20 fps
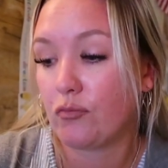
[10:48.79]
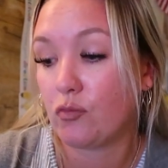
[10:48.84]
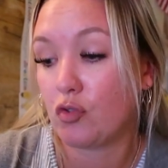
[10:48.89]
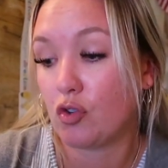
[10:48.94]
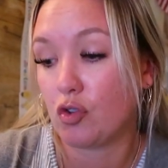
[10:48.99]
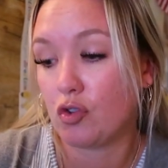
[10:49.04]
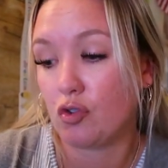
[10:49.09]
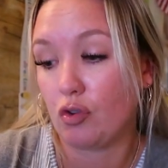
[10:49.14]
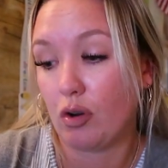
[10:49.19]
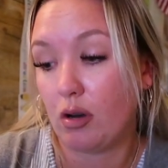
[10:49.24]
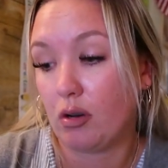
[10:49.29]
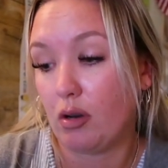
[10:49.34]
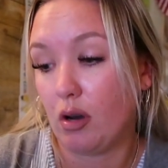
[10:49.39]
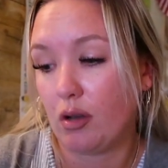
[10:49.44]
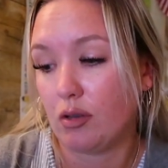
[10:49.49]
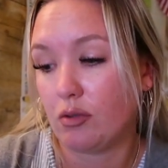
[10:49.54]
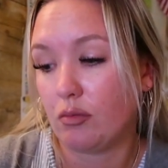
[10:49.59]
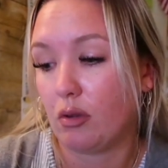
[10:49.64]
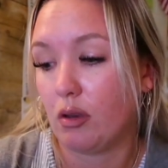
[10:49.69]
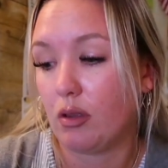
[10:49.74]
Just trying
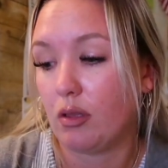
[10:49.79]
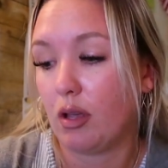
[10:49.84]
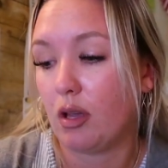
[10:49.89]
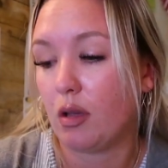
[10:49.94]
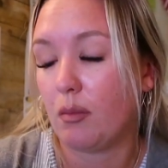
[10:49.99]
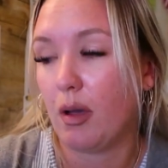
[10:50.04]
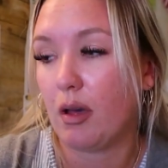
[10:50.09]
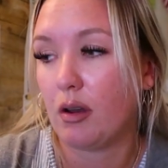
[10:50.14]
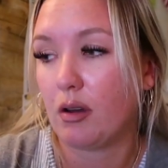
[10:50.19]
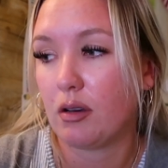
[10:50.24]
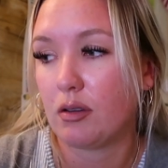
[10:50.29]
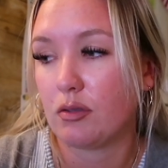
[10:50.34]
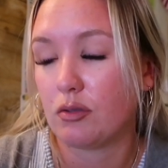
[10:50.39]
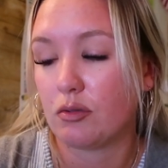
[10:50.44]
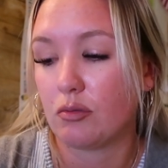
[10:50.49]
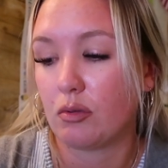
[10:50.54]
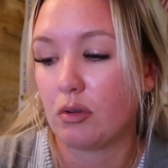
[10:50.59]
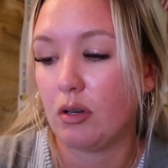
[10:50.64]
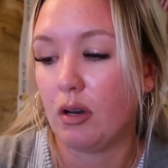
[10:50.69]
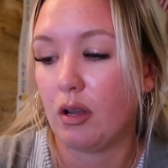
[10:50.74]
not to really think about it because
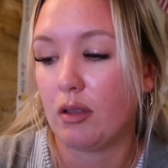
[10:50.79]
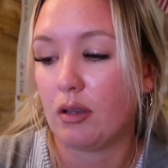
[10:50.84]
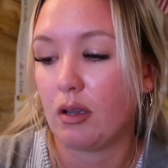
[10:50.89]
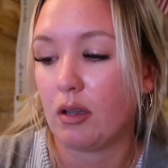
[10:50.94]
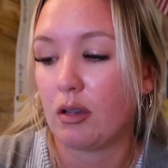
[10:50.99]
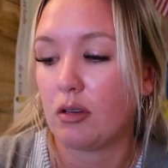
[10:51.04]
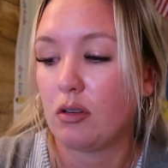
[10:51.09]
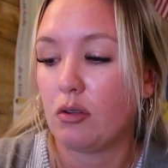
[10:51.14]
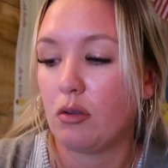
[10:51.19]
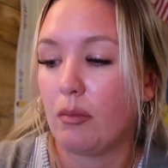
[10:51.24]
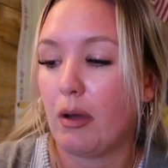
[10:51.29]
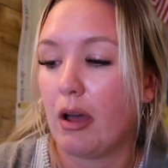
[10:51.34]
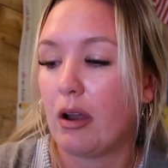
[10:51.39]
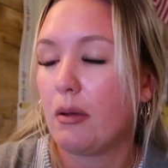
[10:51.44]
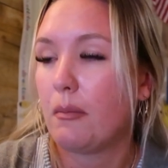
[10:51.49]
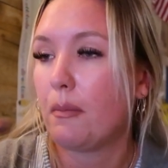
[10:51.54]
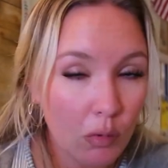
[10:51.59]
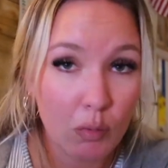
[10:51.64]
there's really nothing I can do about it.